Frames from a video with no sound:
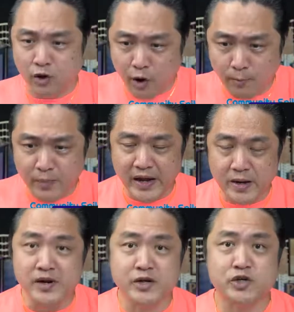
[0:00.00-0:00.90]

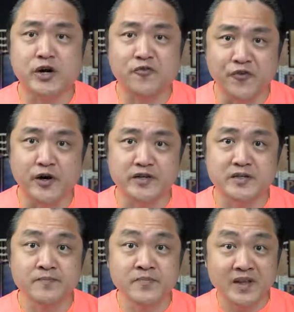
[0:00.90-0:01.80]
combined military
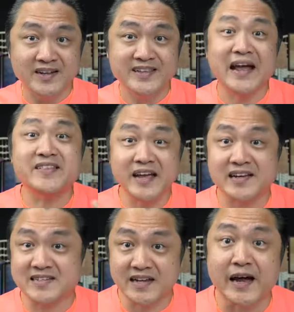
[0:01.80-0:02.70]
force, that
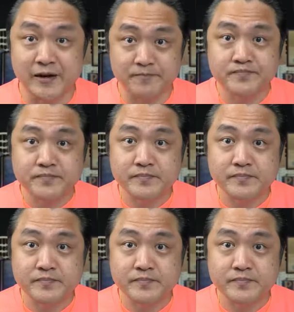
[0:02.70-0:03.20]
takes time.